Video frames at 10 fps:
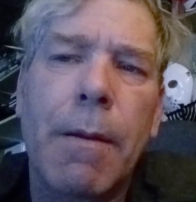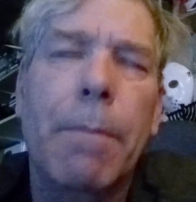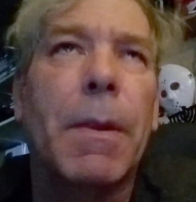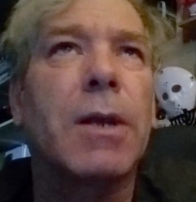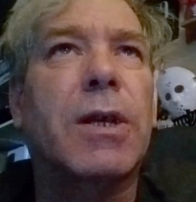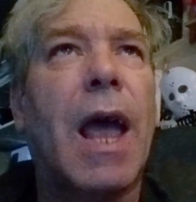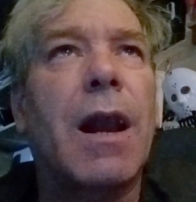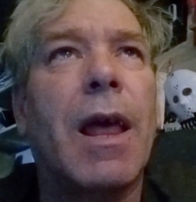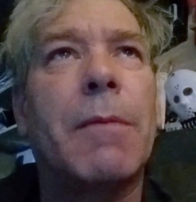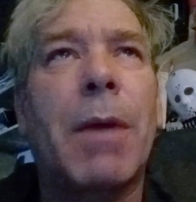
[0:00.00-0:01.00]
This
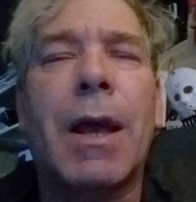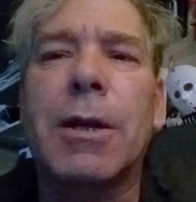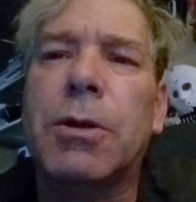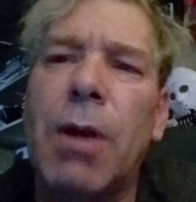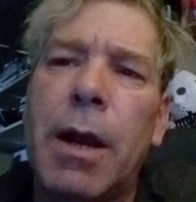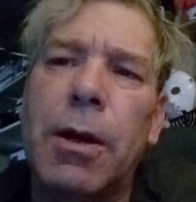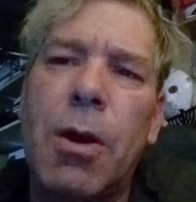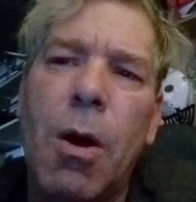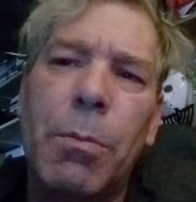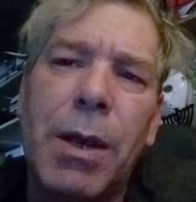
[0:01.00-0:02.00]
satellite man is trying to
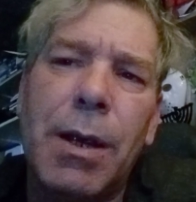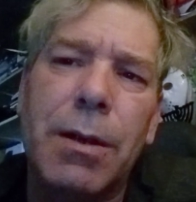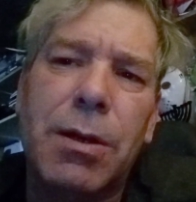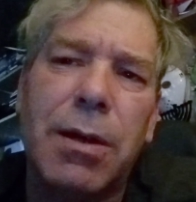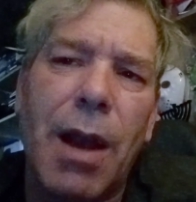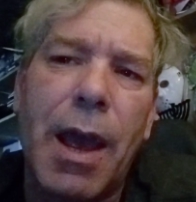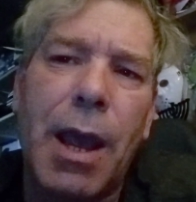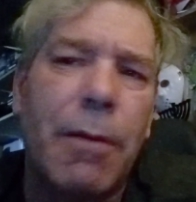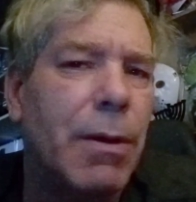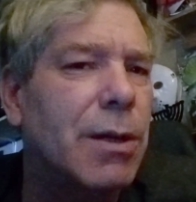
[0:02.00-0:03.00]
call me his
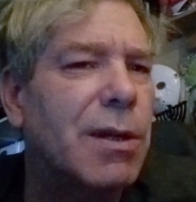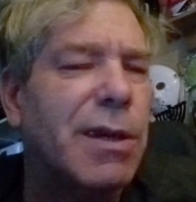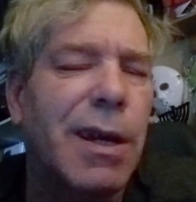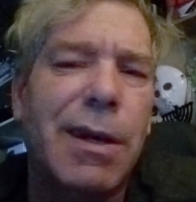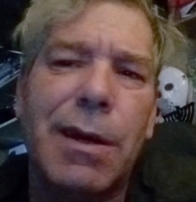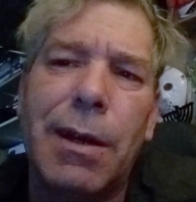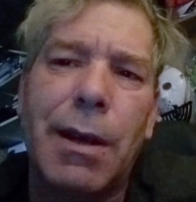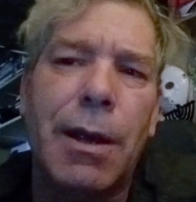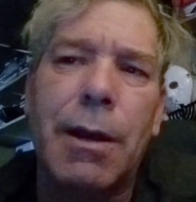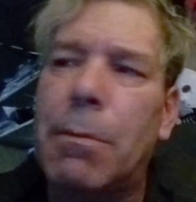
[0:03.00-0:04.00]
slave. He just did it
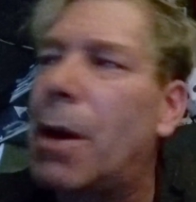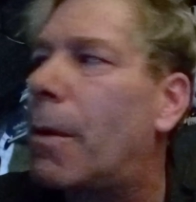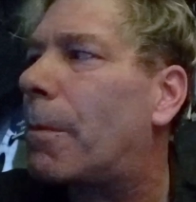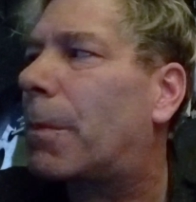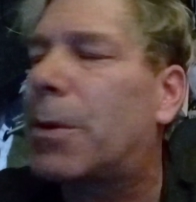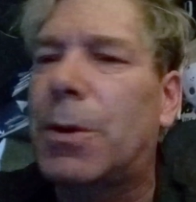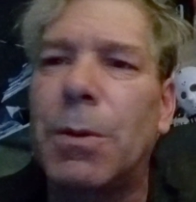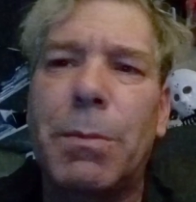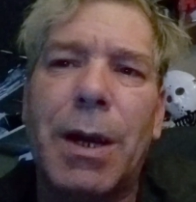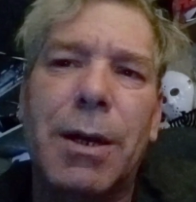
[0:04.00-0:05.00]
again about two
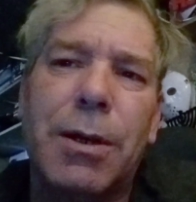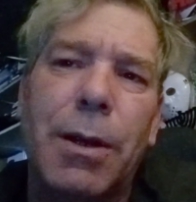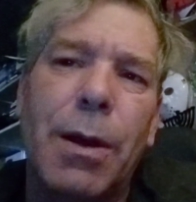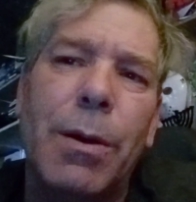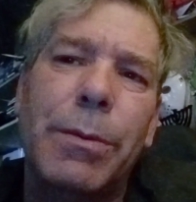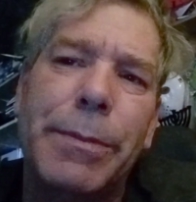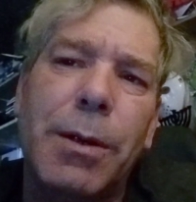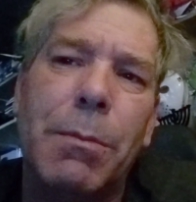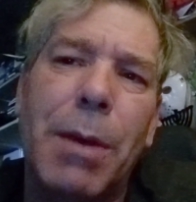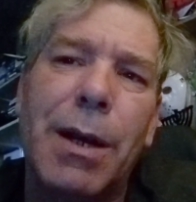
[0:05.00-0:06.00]
minutes ago
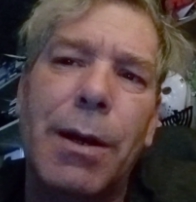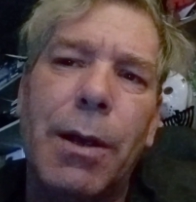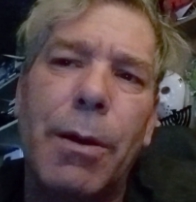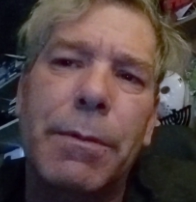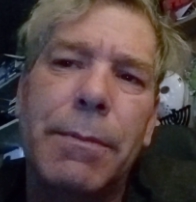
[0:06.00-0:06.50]
or a minute ago.